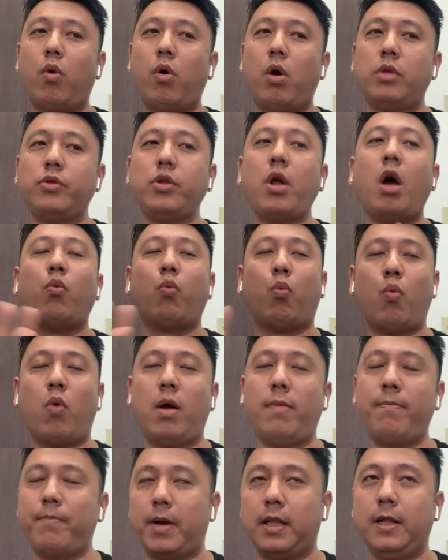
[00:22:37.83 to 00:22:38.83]
not
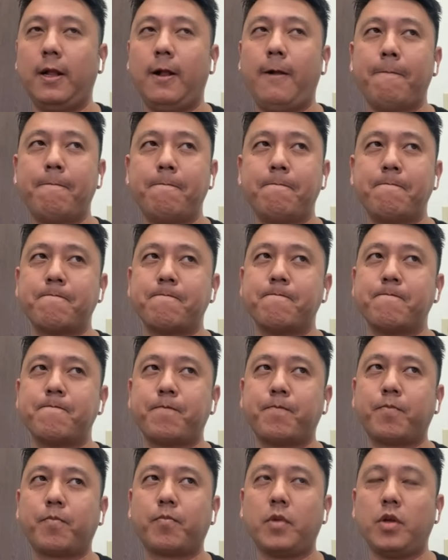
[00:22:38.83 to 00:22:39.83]
one but
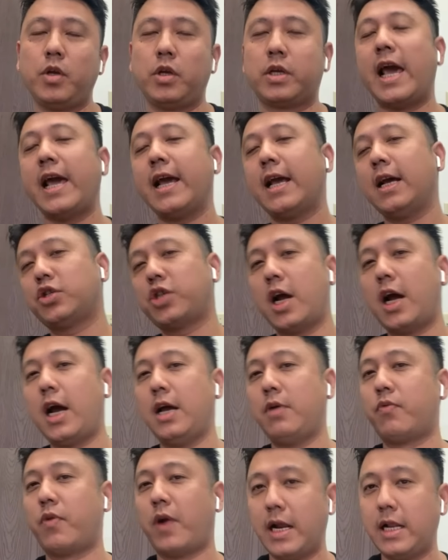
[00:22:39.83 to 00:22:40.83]
Giga Shanghai
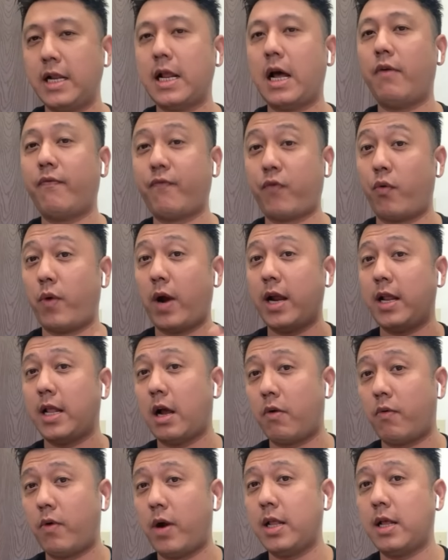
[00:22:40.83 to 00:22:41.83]
right now
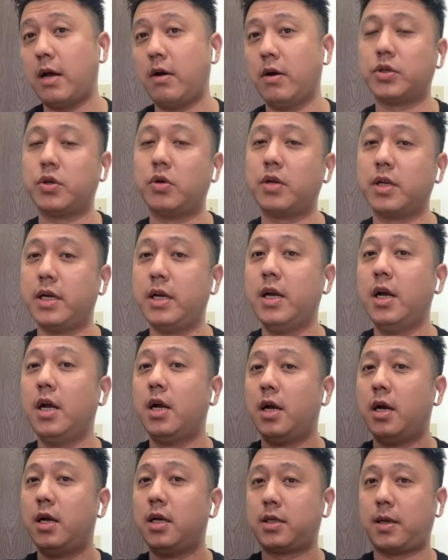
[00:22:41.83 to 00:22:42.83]
it's only
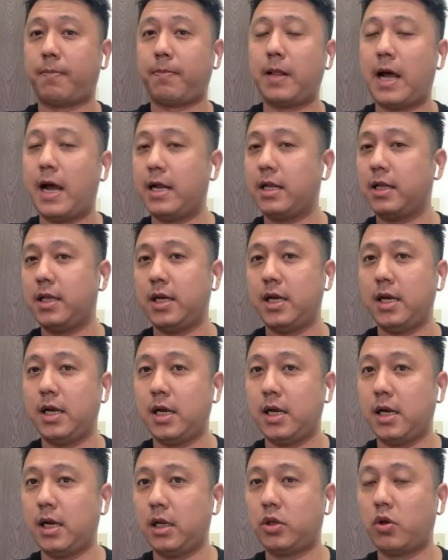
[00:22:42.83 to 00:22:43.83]
supplying
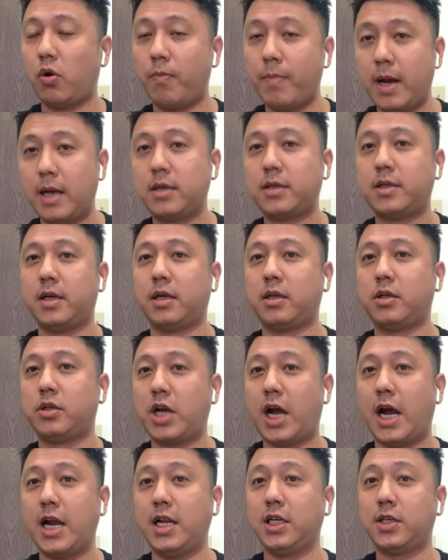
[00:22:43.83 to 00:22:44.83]
the domestic
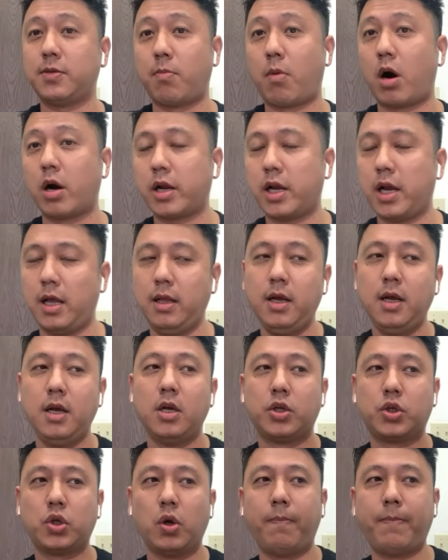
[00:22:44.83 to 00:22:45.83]
Chinese market.
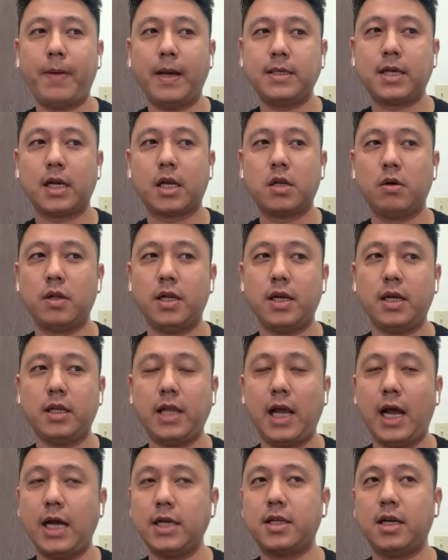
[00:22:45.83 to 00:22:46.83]
So basically,
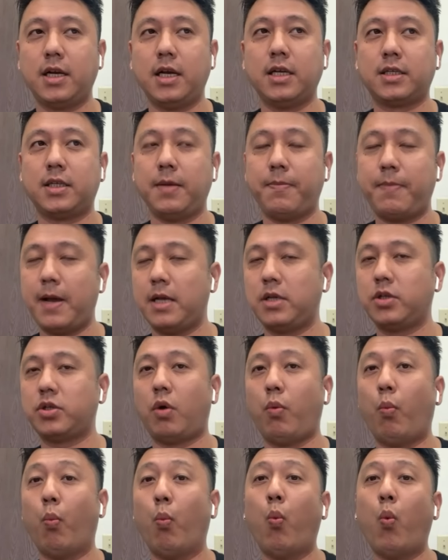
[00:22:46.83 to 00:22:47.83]
Tesla depends
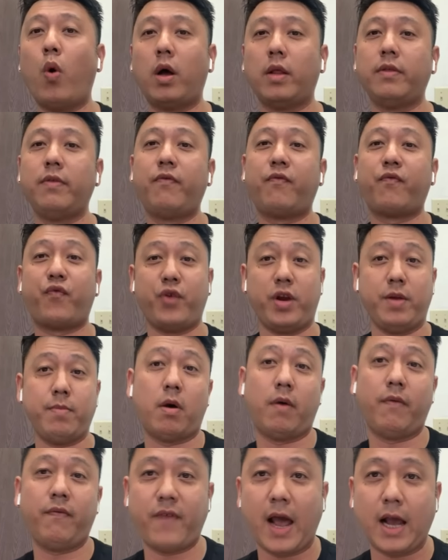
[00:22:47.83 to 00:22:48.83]
on one
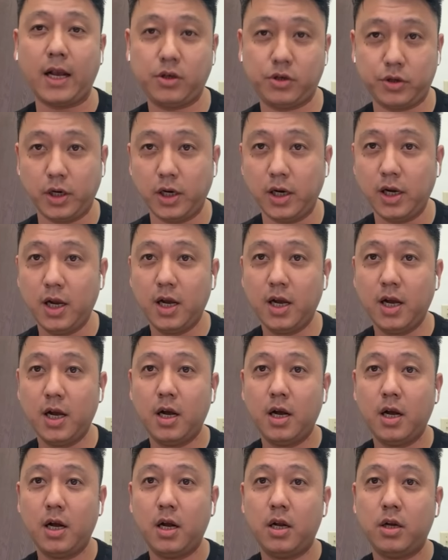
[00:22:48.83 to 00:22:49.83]
Fremont factory.
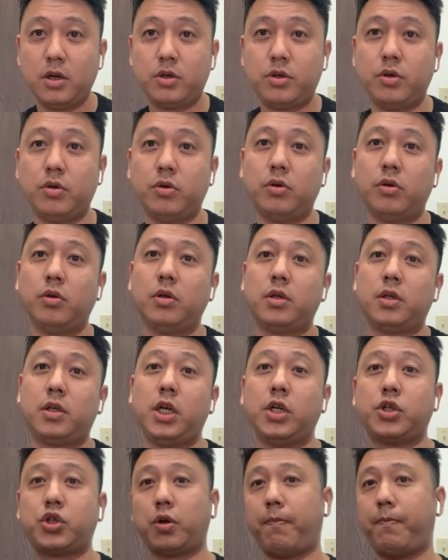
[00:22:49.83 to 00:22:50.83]
Yes. To
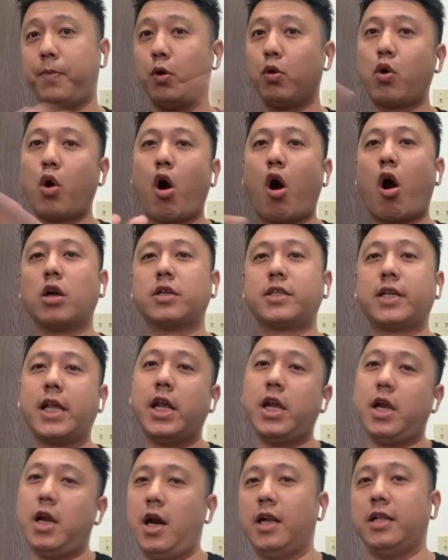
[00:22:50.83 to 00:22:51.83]
distribute cars
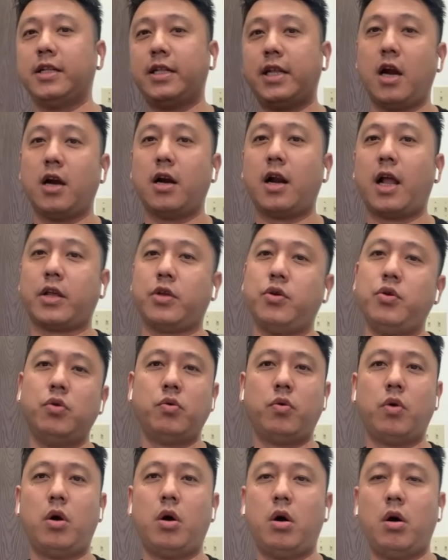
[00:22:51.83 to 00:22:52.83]
here and there, like
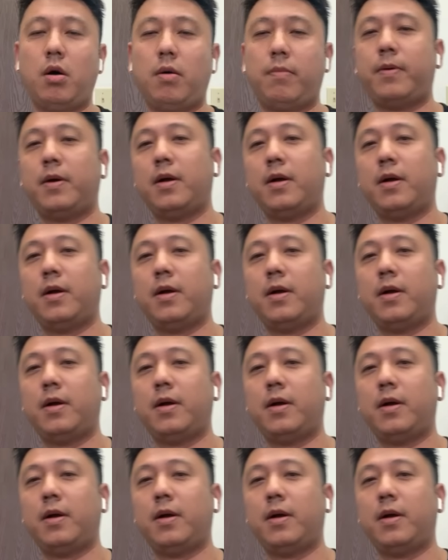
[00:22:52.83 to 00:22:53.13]
Europe,